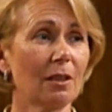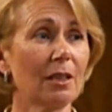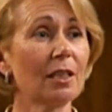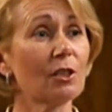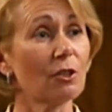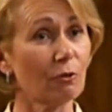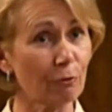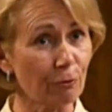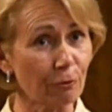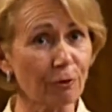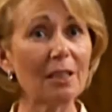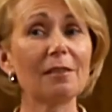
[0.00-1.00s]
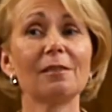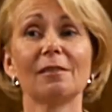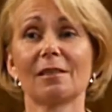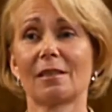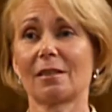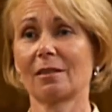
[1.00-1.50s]
It
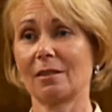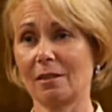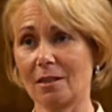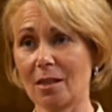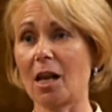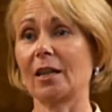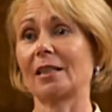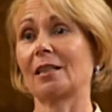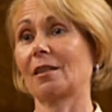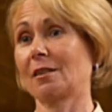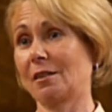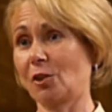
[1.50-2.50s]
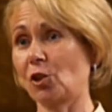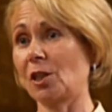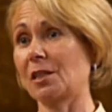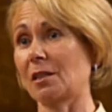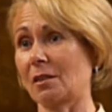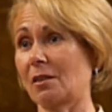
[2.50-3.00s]
feels like
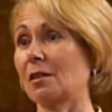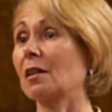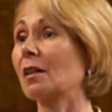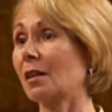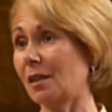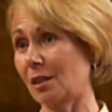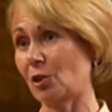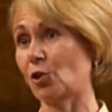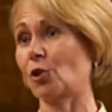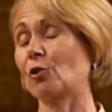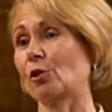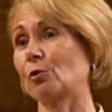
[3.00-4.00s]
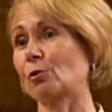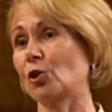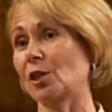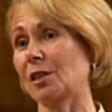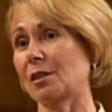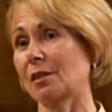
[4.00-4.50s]
Jesus, the historical
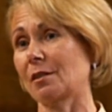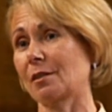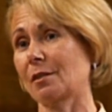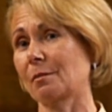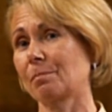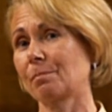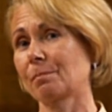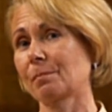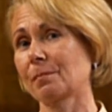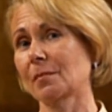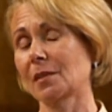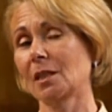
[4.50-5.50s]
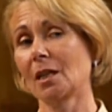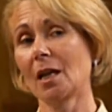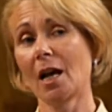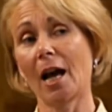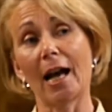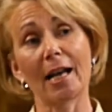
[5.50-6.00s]
Jesus.
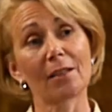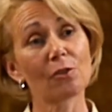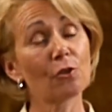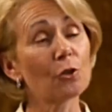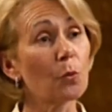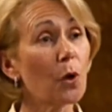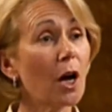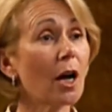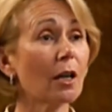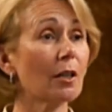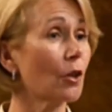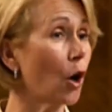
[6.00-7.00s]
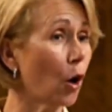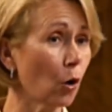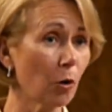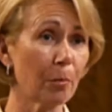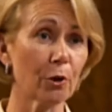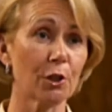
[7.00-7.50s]
And the work, the whole
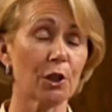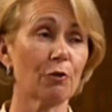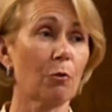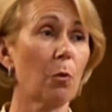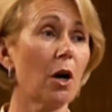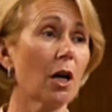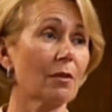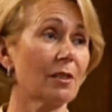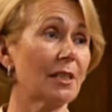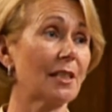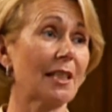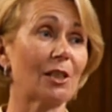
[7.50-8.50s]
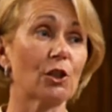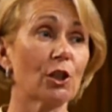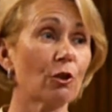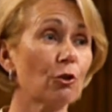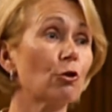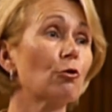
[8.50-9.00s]
body of work that is actually a
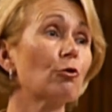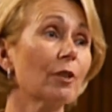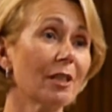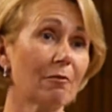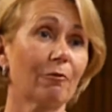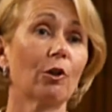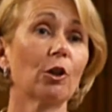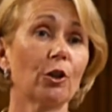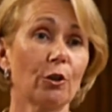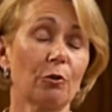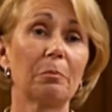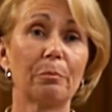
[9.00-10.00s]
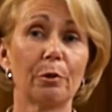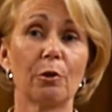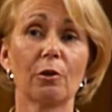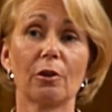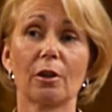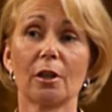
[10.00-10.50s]
3-volume
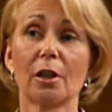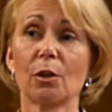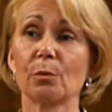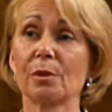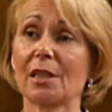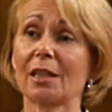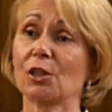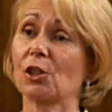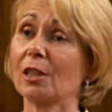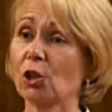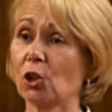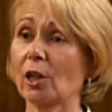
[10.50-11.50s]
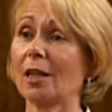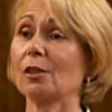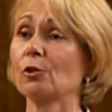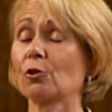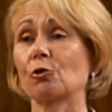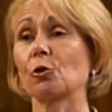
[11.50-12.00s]
book, was actually
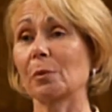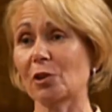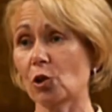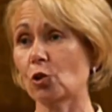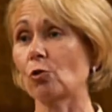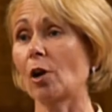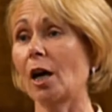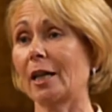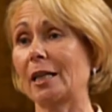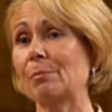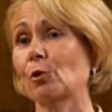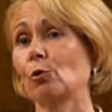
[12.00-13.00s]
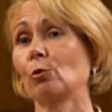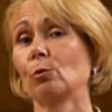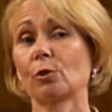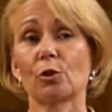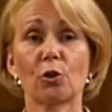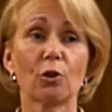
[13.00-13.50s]
channeled through a scribe
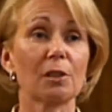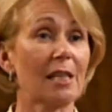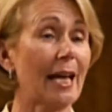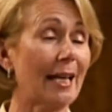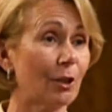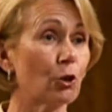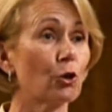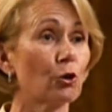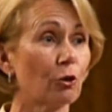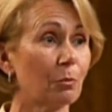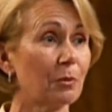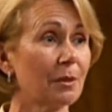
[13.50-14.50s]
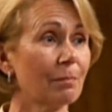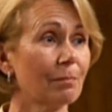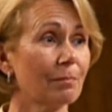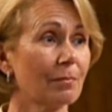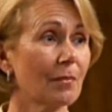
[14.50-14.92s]
called Dr. Helen Schucman.